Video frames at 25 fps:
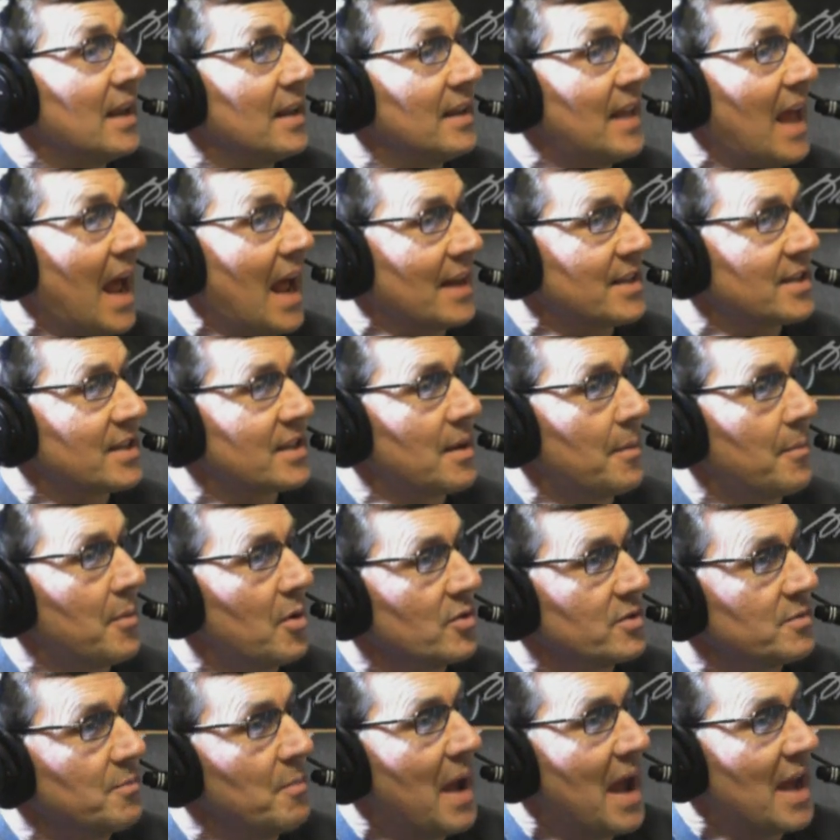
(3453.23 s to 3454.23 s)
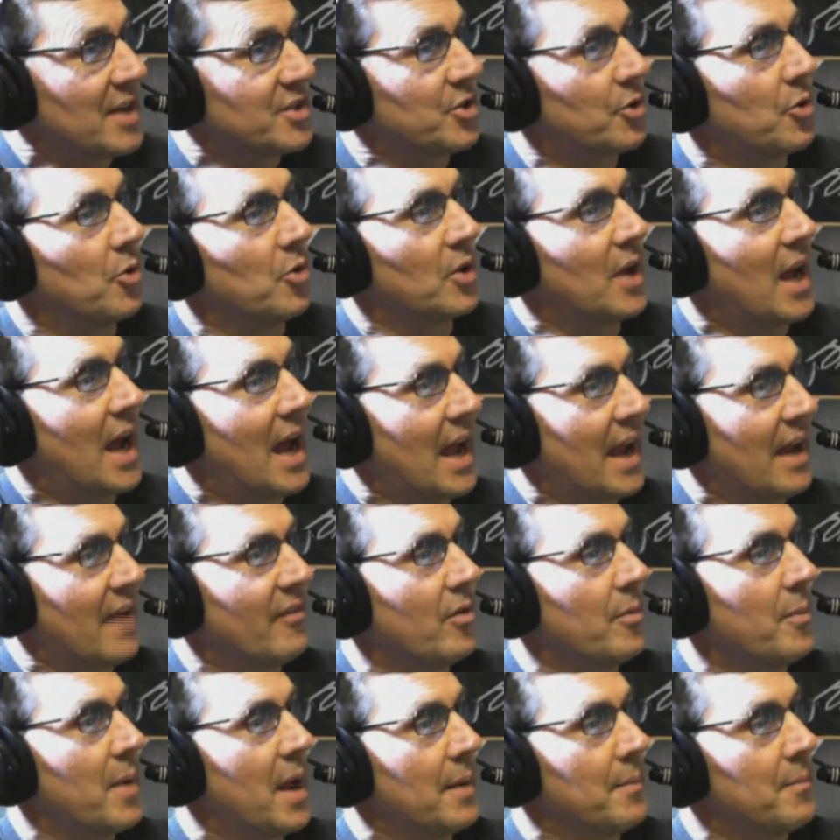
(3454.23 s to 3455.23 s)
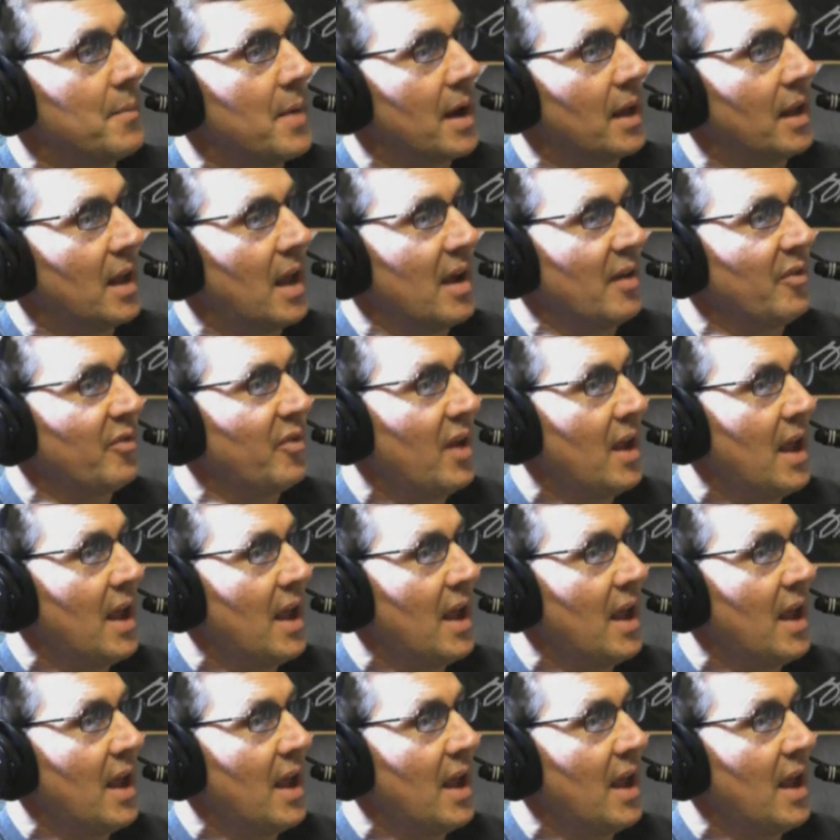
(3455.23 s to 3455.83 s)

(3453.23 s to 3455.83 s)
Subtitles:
that's the most magical guy I ever met in my life.